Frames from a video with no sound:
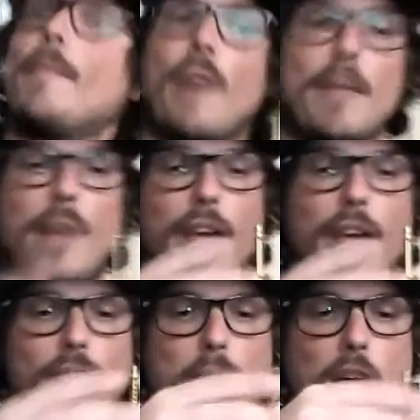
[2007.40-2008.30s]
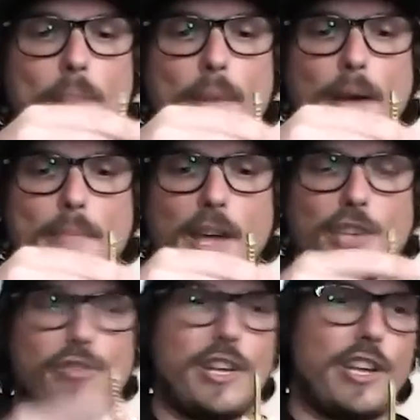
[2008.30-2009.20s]
on my
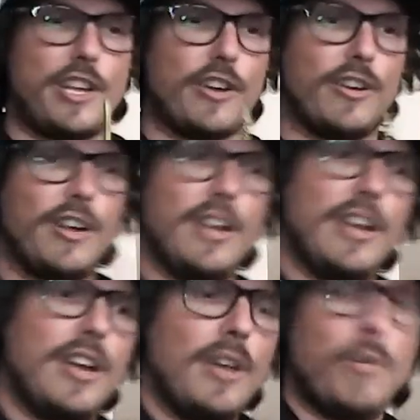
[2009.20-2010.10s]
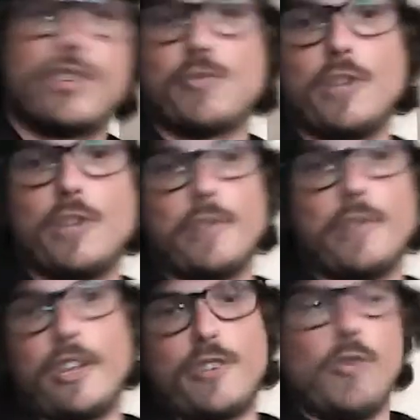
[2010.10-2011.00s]
unit here, which is really,
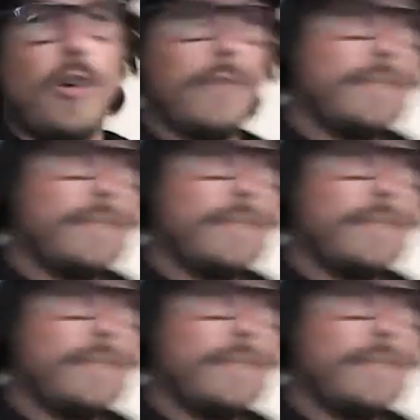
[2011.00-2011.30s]
really cool.